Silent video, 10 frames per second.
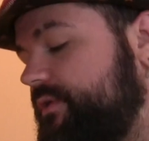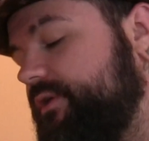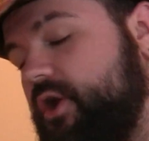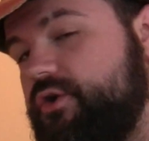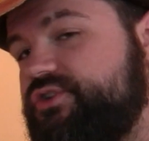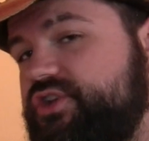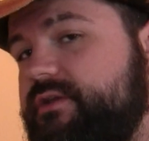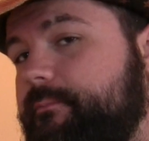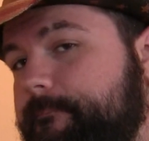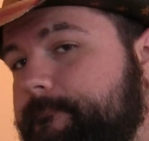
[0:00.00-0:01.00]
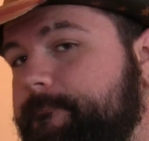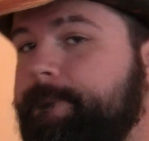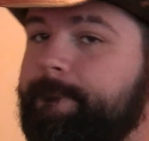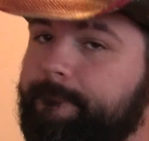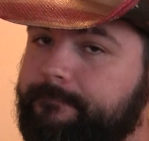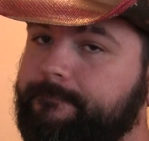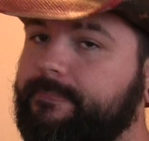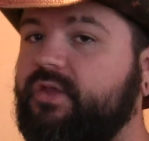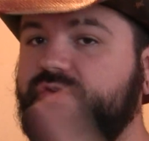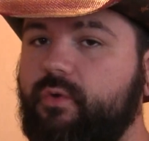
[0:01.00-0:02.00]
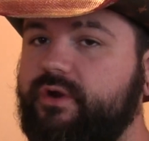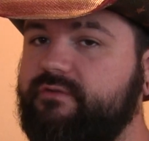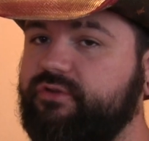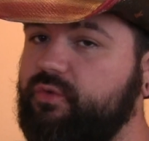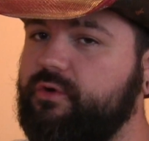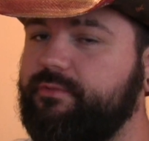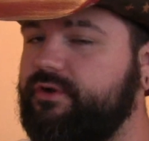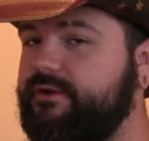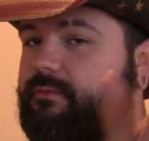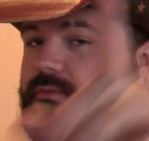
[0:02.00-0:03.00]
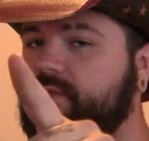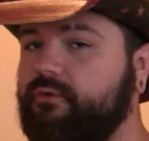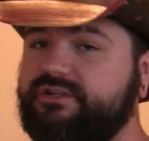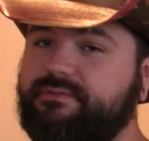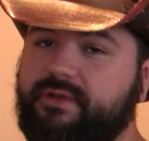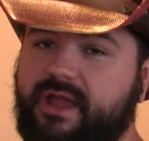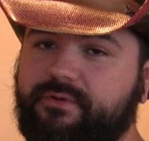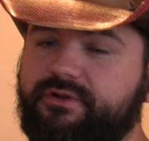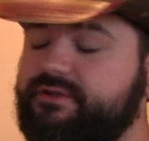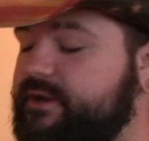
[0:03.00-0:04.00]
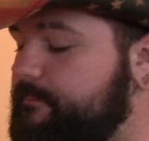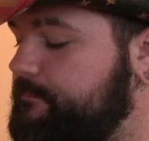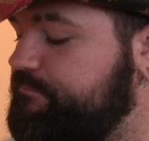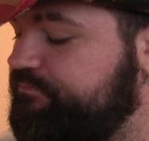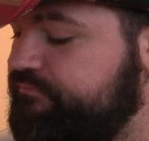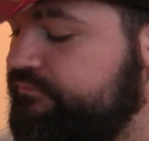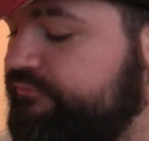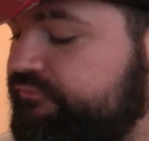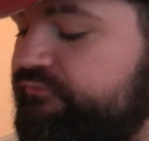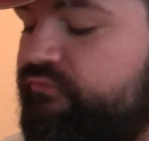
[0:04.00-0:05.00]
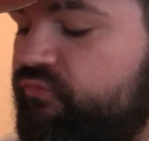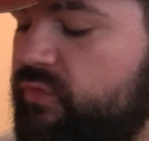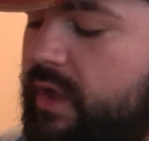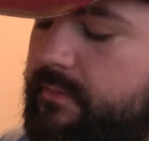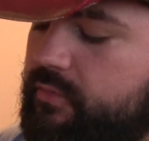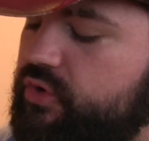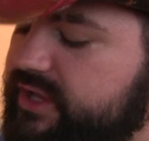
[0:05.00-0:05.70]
You're going cheap. So whatever you want to put on there, but recipe I put on there, I'm going to